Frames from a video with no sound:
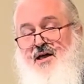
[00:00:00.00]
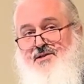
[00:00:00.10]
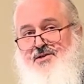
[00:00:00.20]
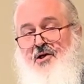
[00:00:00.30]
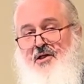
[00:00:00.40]
what I
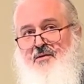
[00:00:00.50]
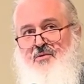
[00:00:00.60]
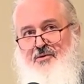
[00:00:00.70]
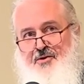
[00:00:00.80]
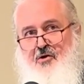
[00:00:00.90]
saw in
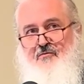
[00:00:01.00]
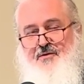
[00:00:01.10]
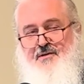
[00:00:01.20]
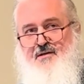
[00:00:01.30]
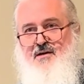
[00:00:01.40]

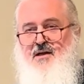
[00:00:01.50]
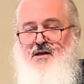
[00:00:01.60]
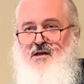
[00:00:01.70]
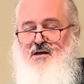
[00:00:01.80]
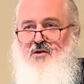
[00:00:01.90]
Moldova
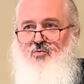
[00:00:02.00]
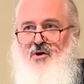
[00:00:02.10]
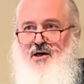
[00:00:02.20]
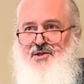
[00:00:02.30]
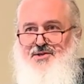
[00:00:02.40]

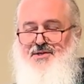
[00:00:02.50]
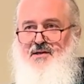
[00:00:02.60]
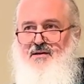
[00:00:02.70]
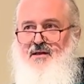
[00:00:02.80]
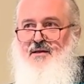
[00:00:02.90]
was
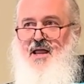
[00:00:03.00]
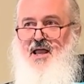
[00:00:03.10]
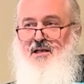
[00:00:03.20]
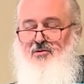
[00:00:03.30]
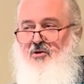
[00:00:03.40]

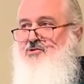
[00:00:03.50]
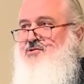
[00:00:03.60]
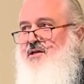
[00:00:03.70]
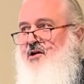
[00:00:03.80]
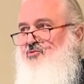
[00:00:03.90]
a largely